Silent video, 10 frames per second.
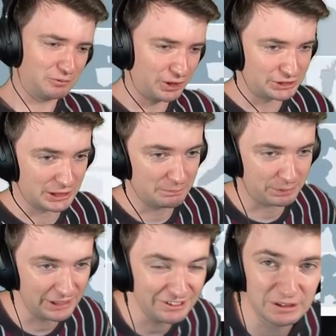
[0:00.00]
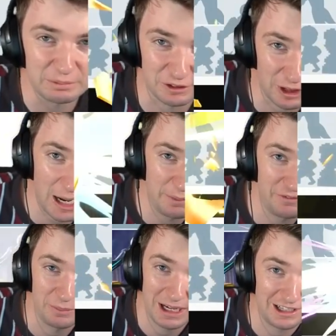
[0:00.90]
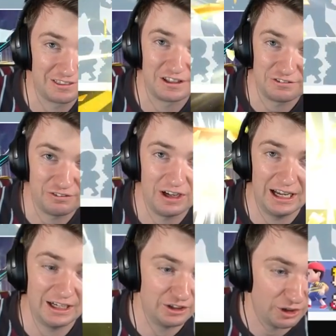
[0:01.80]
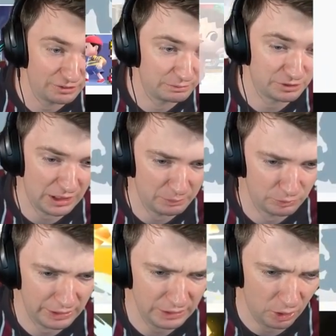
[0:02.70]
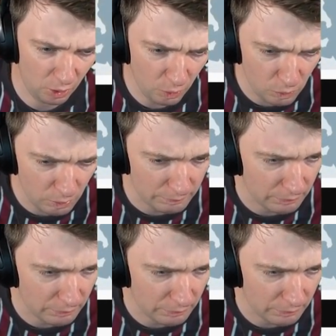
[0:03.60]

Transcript: watching. Please subscribe if you made it this far and are not subscribed already. Oh